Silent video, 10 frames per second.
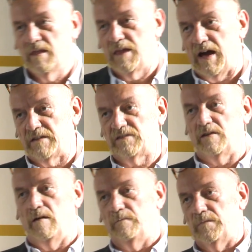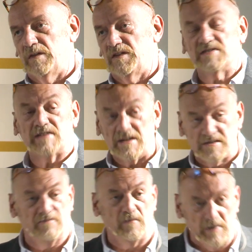that the
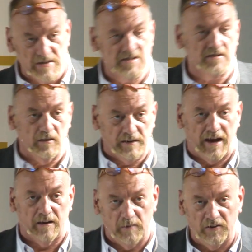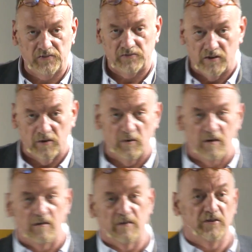Centre for Medicinal Cannabis, who
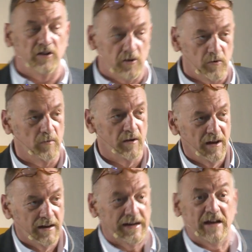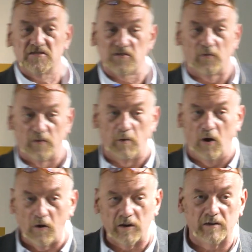are new kids on the
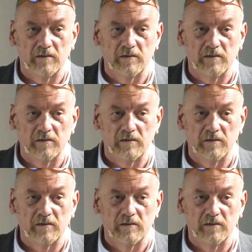block,